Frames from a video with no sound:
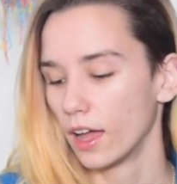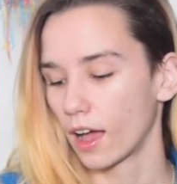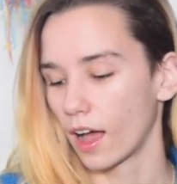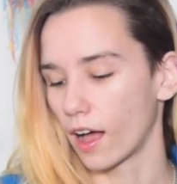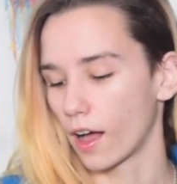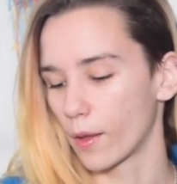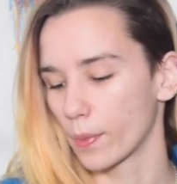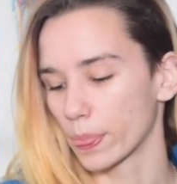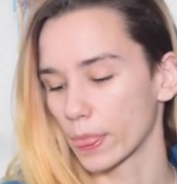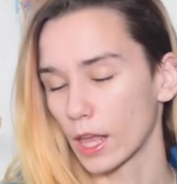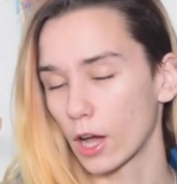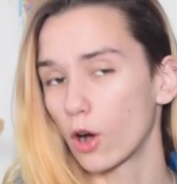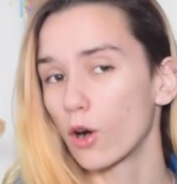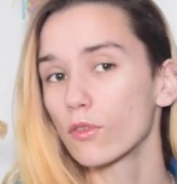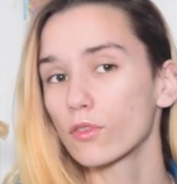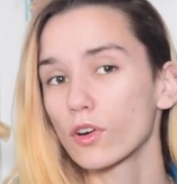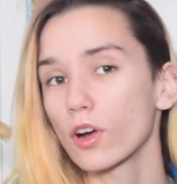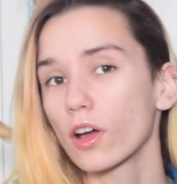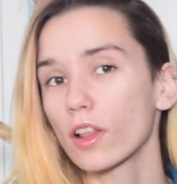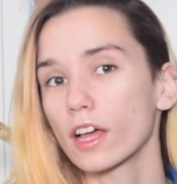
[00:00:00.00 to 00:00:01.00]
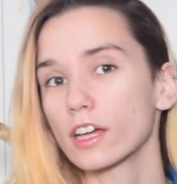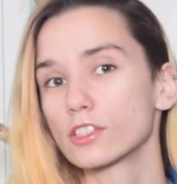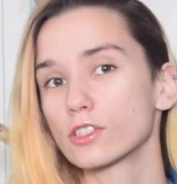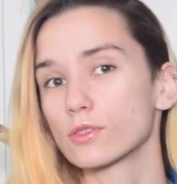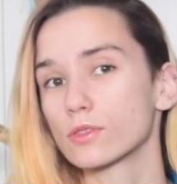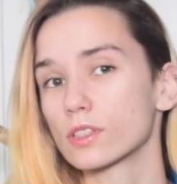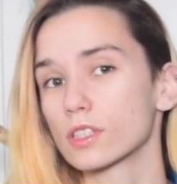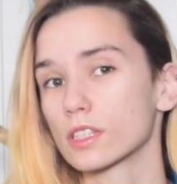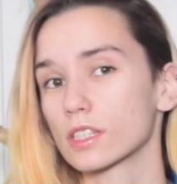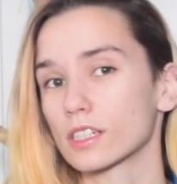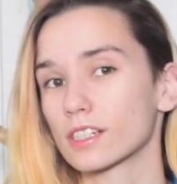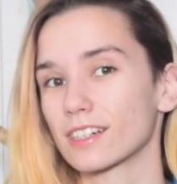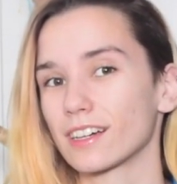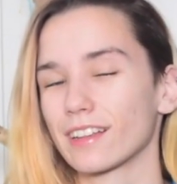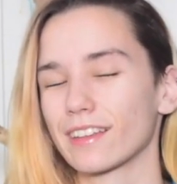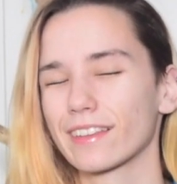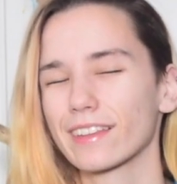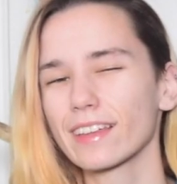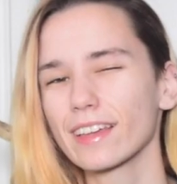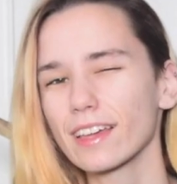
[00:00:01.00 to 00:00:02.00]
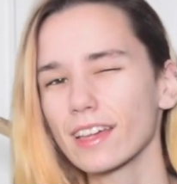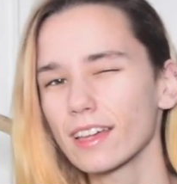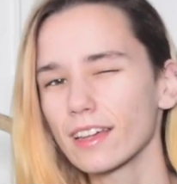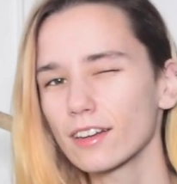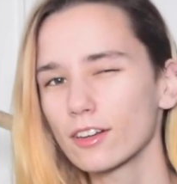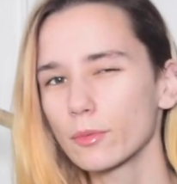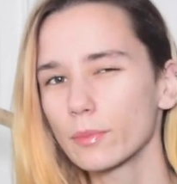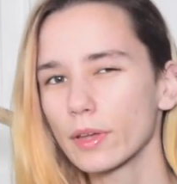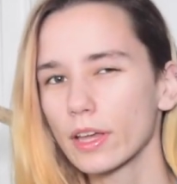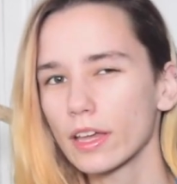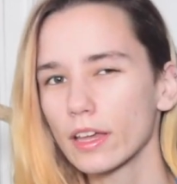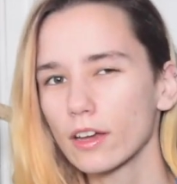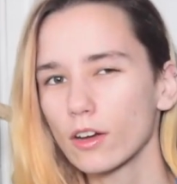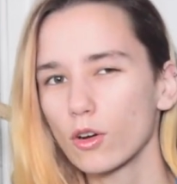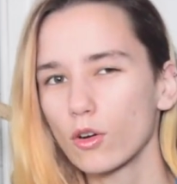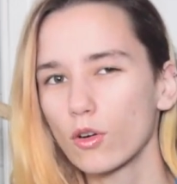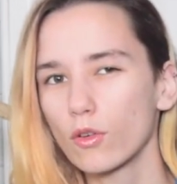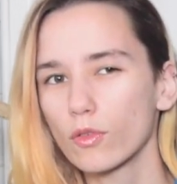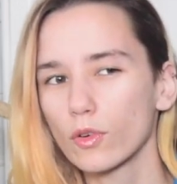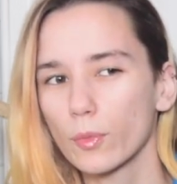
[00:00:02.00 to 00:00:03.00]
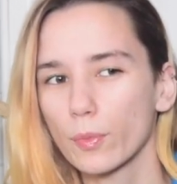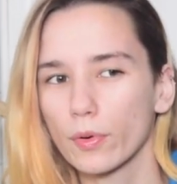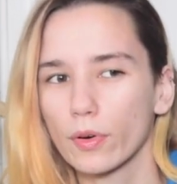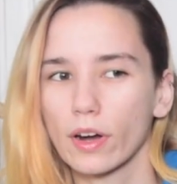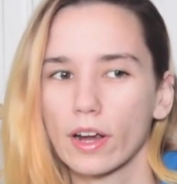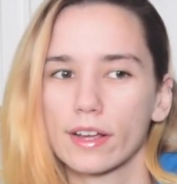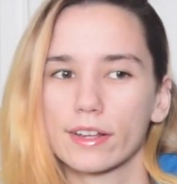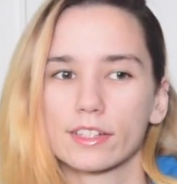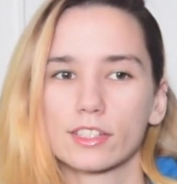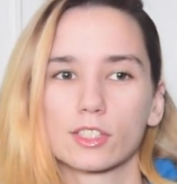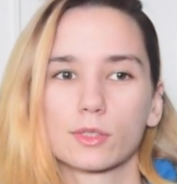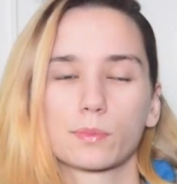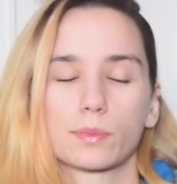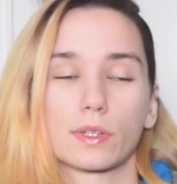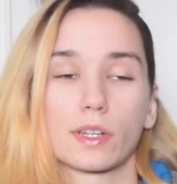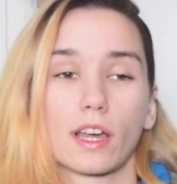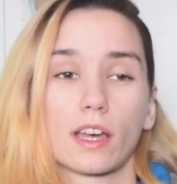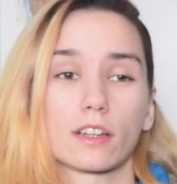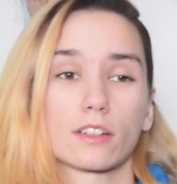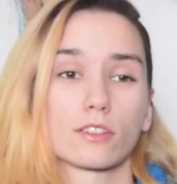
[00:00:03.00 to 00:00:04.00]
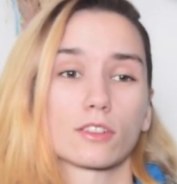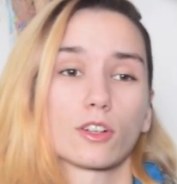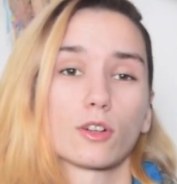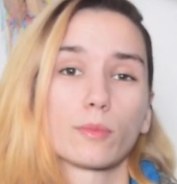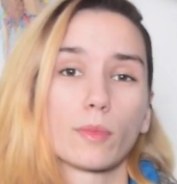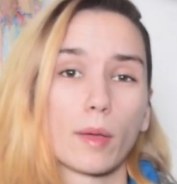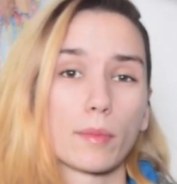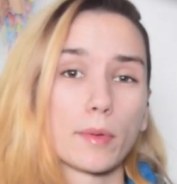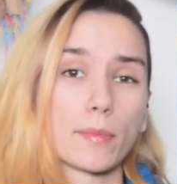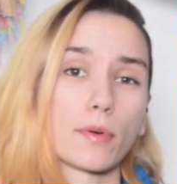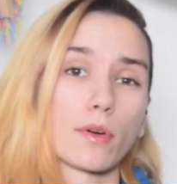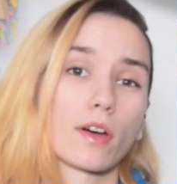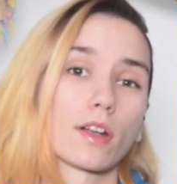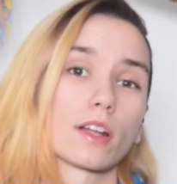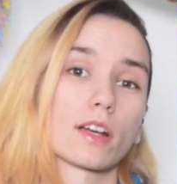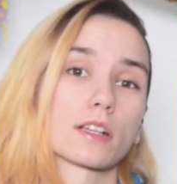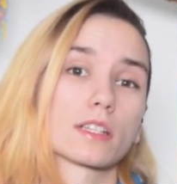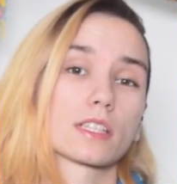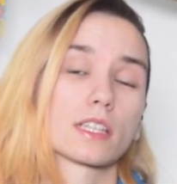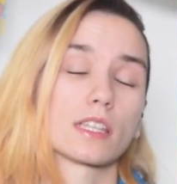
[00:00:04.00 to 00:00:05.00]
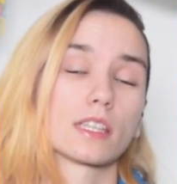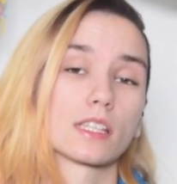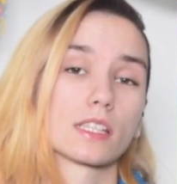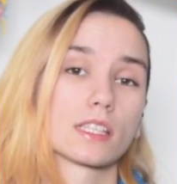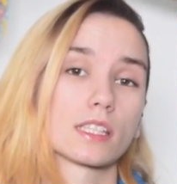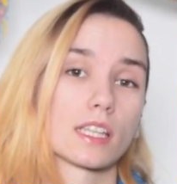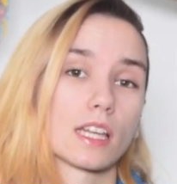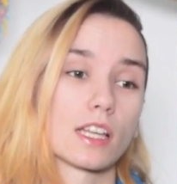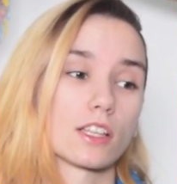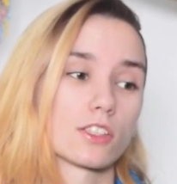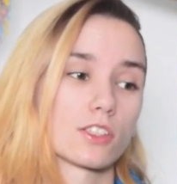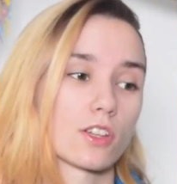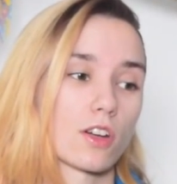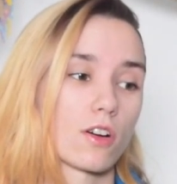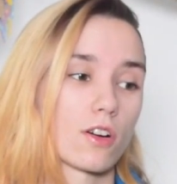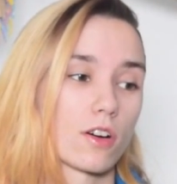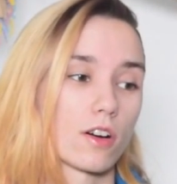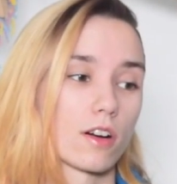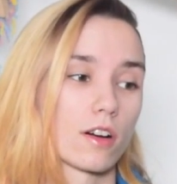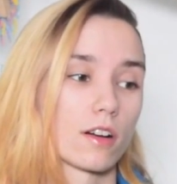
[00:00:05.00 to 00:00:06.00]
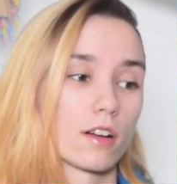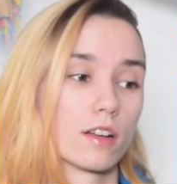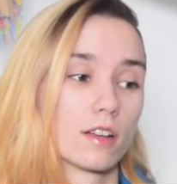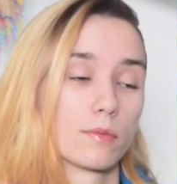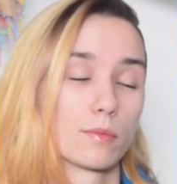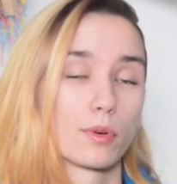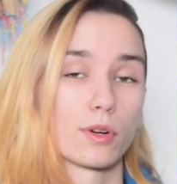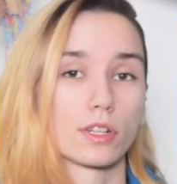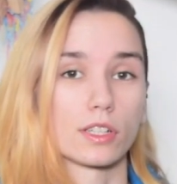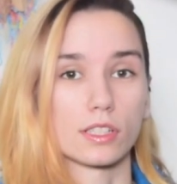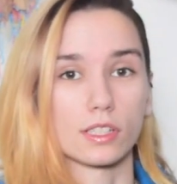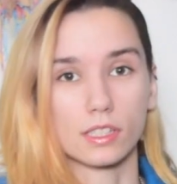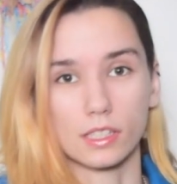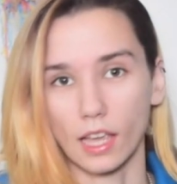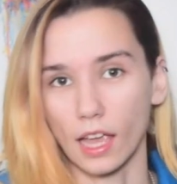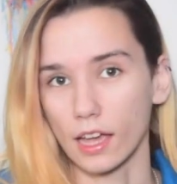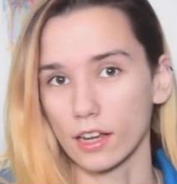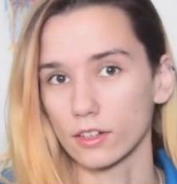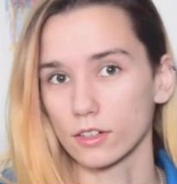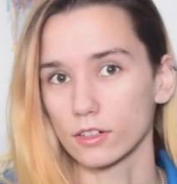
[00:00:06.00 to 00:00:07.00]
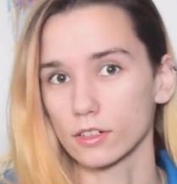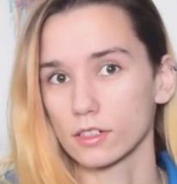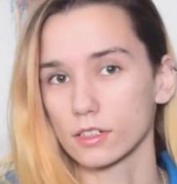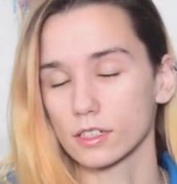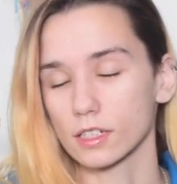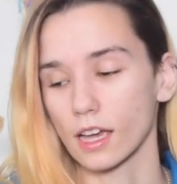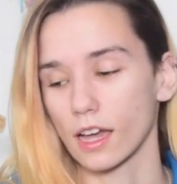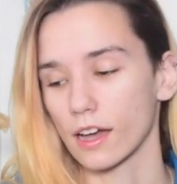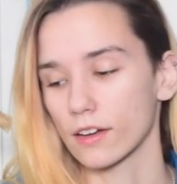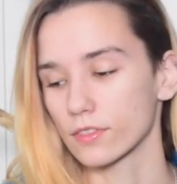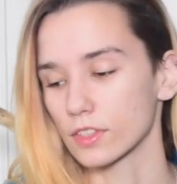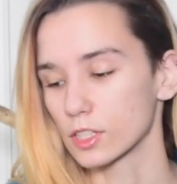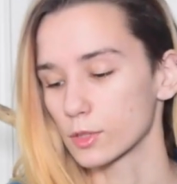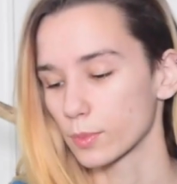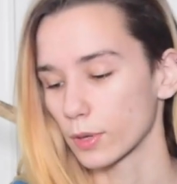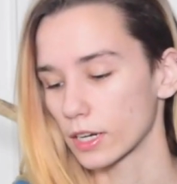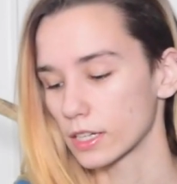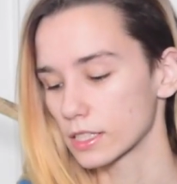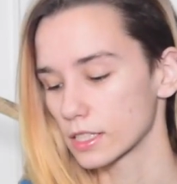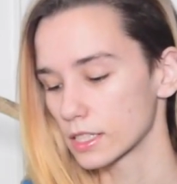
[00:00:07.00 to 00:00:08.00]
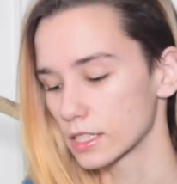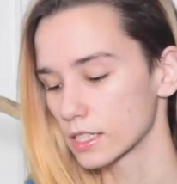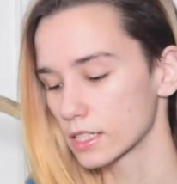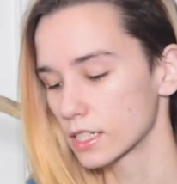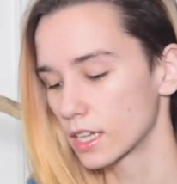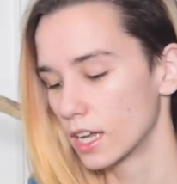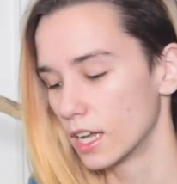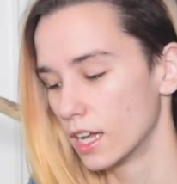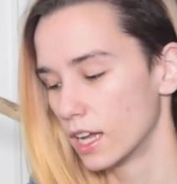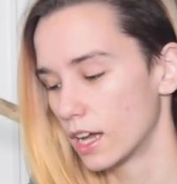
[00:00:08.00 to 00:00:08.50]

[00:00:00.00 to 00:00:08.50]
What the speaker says: Overall, I do think they're a little bit overpriced, but I don't know, maybe products in the States are pretty standard to have these prices.